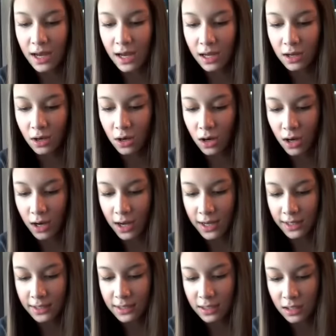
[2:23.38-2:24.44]
I
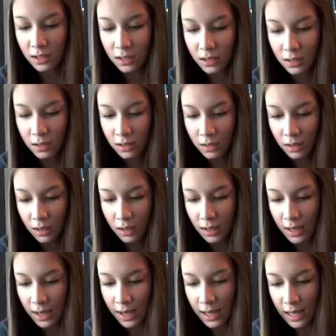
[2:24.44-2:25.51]
got
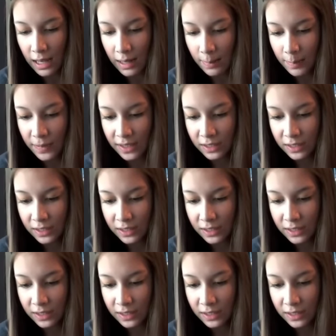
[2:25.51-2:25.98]
um,